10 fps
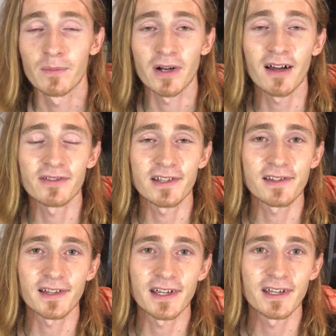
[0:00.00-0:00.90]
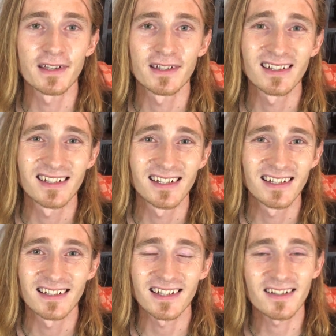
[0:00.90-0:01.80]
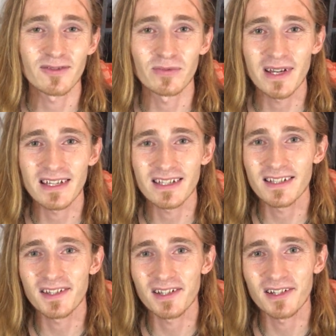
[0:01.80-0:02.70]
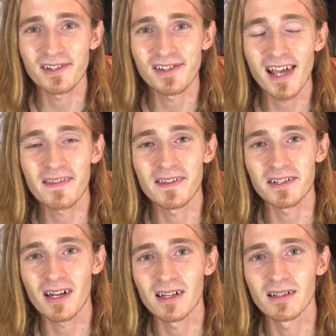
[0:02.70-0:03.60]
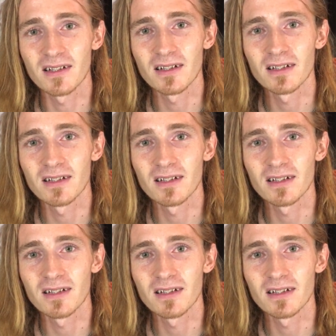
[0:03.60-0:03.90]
But obviously, that's way easier said than done.